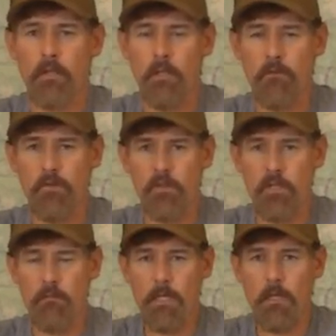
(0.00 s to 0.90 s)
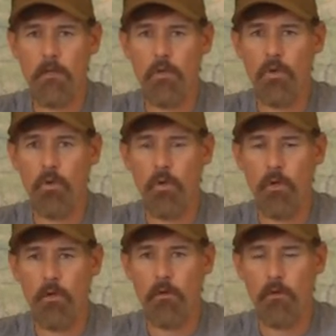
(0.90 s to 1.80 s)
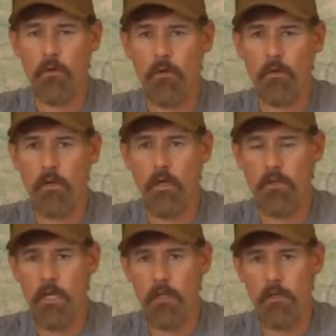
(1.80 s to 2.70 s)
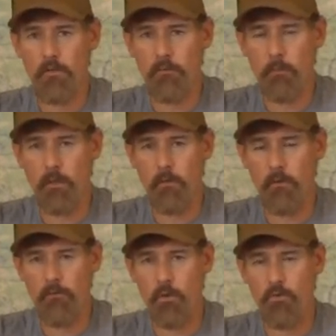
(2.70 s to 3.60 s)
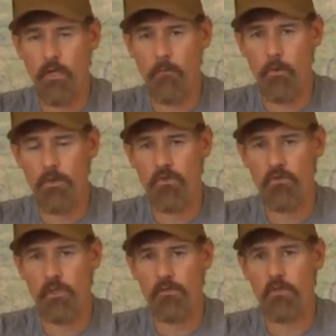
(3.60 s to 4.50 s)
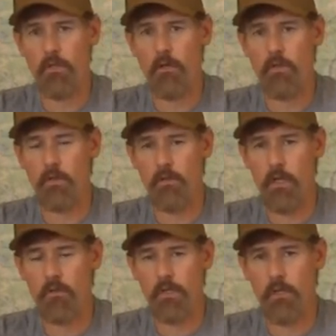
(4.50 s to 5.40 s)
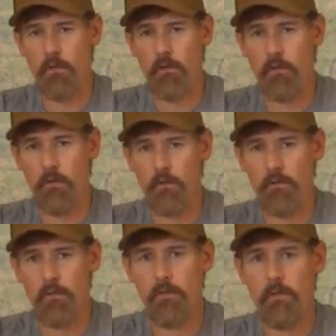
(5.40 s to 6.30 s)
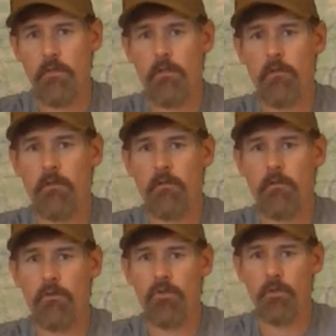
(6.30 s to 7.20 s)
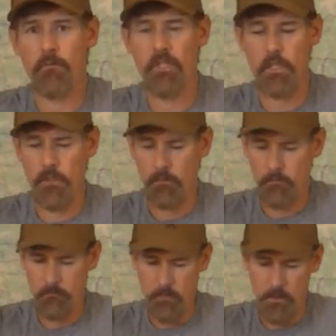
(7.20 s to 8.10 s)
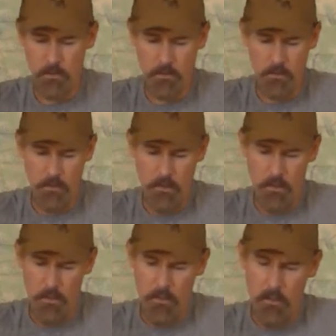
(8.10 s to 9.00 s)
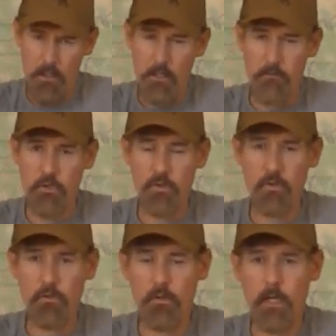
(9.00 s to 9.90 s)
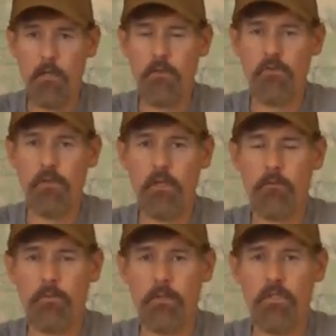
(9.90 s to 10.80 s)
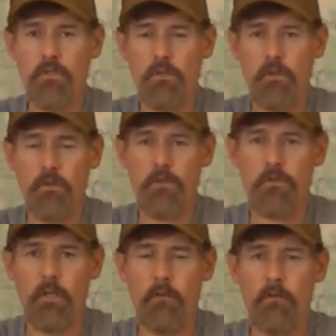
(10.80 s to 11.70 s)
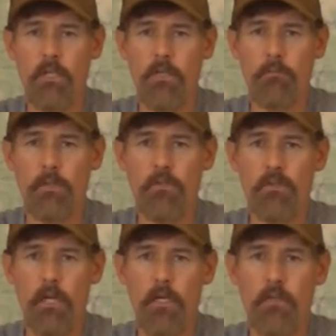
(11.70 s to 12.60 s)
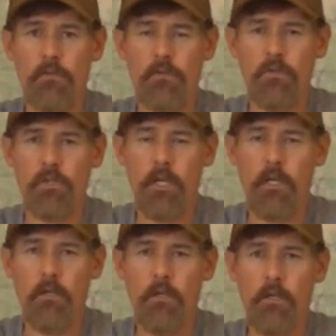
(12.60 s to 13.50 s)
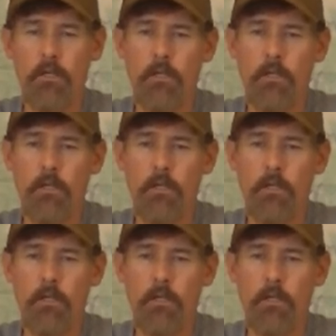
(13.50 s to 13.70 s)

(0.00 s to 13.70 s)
give us an email or contact us from the phone number which is listed on the introduction here into this YouTube video. If you like this hunt, please, or this video, please like us and share.